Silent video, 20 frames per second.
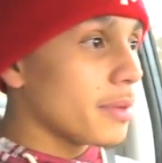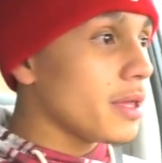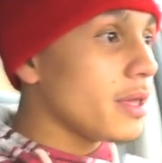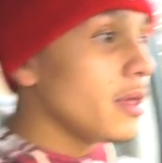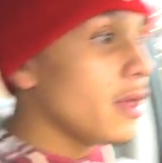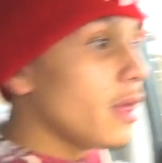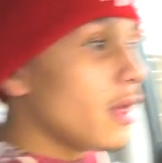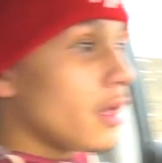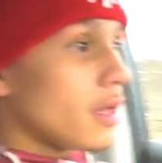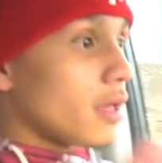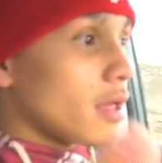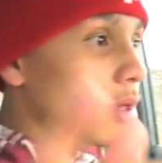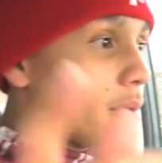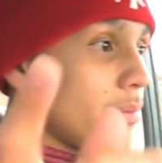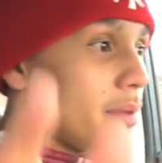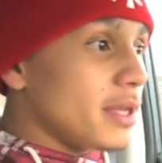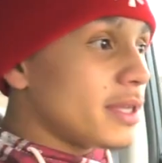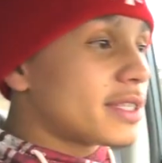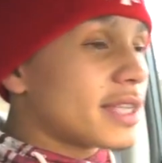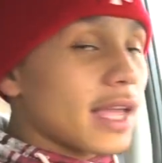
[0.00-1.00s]
Be
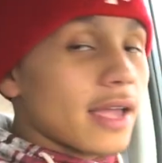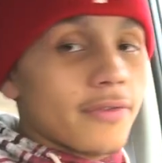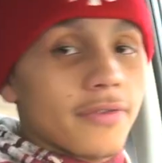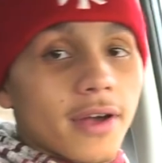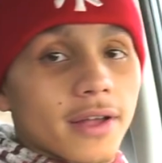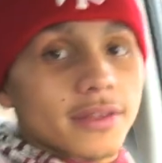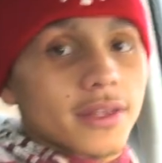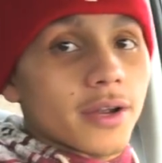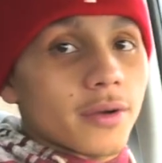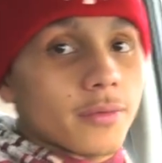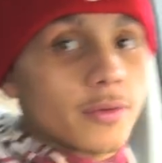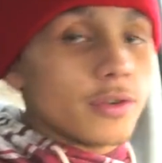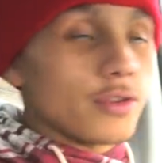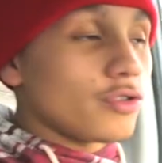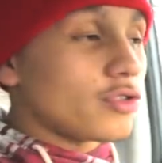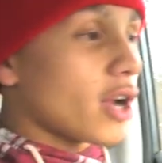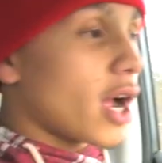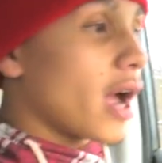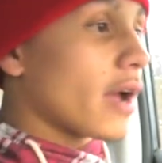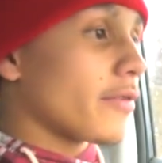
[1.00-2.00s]
be safe out there when
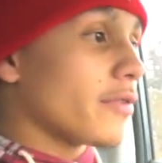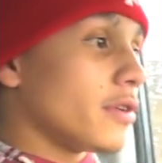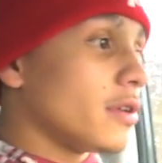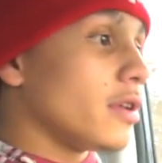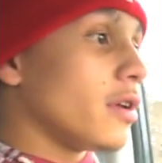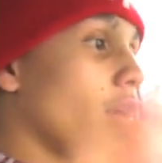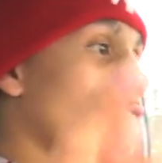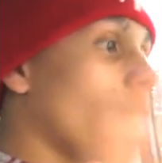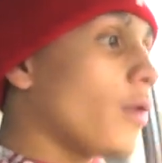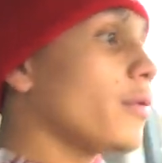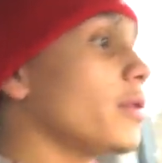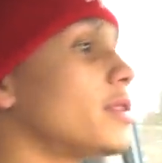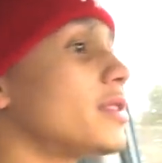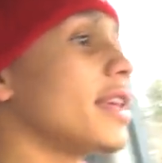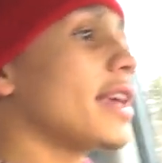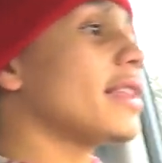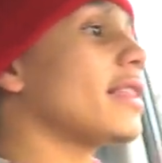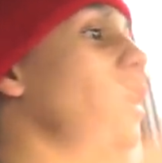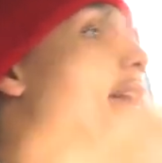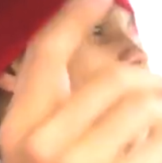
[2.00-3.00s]
you're driving, and always
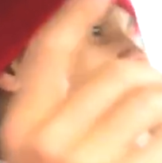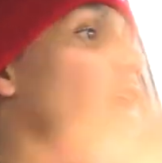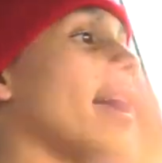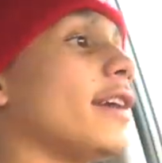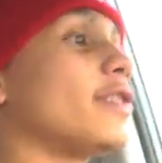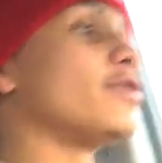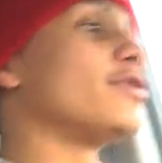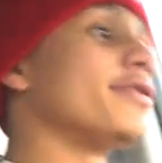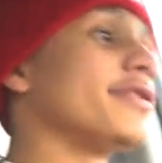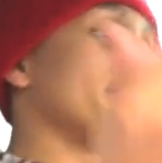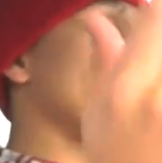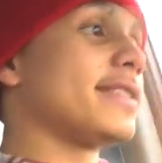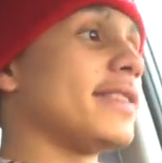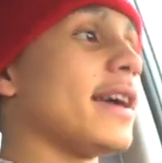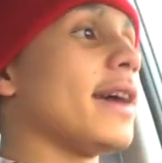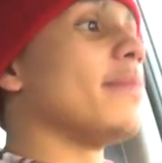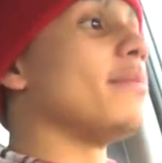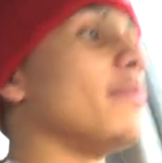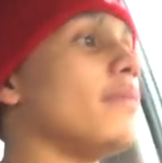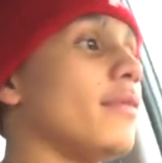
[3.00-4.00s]
take that extra step